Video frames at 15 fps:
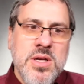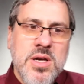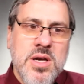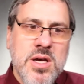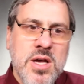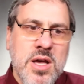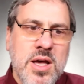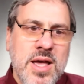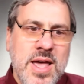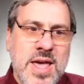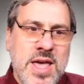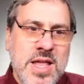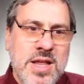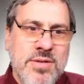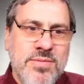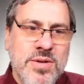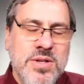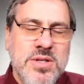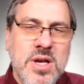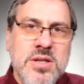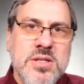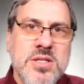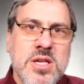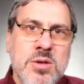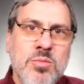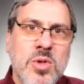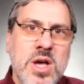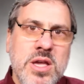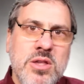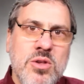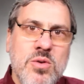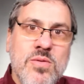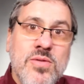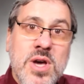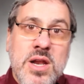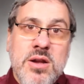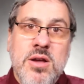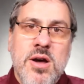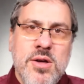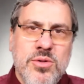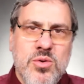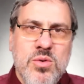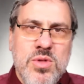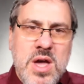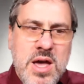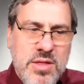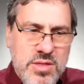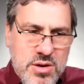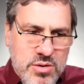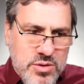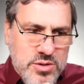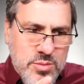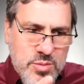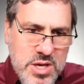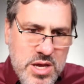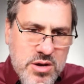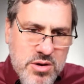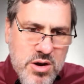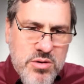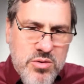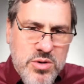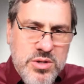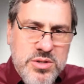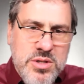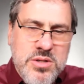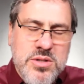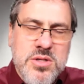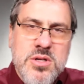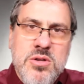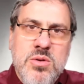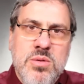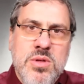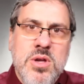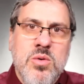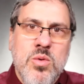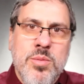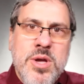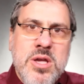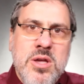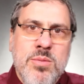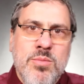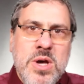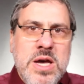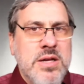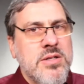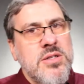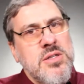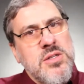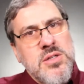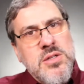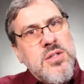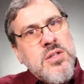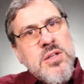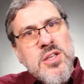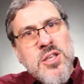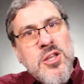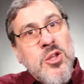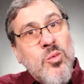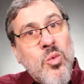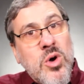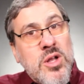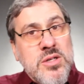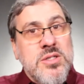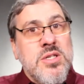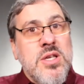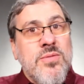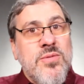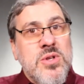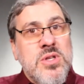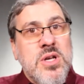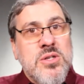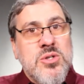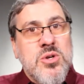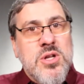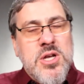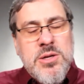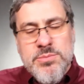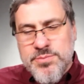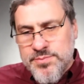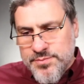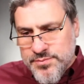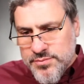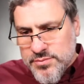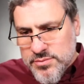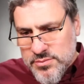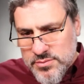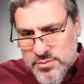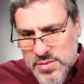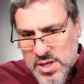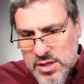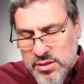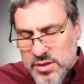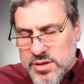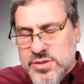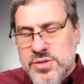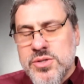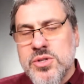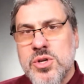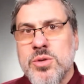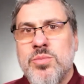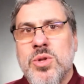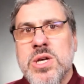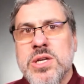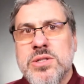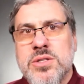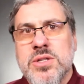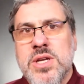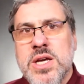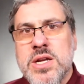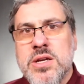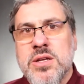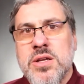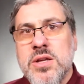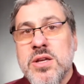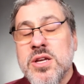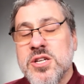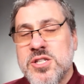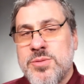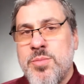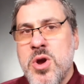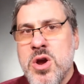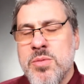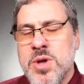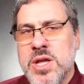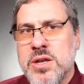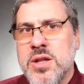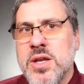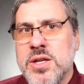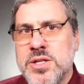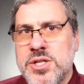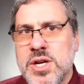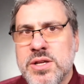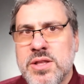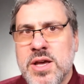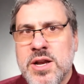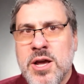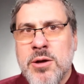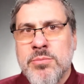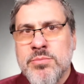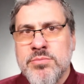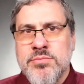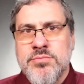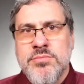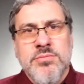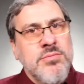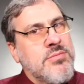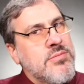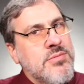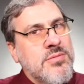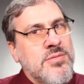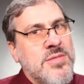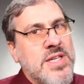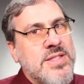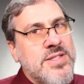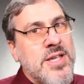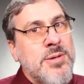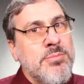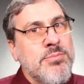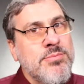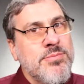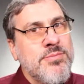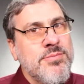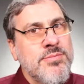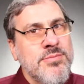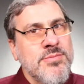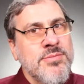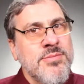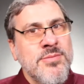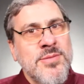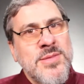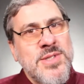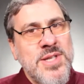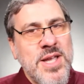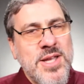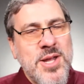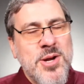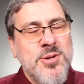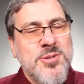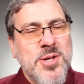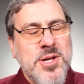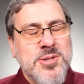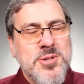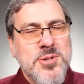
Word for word: Uh, and if it does seem like you've kind of gone through that, there are some key characteristics that you think will make impact, and you want to see if it does or not, this is a good place to kind of experiment and check that out. That's it. Take care and talk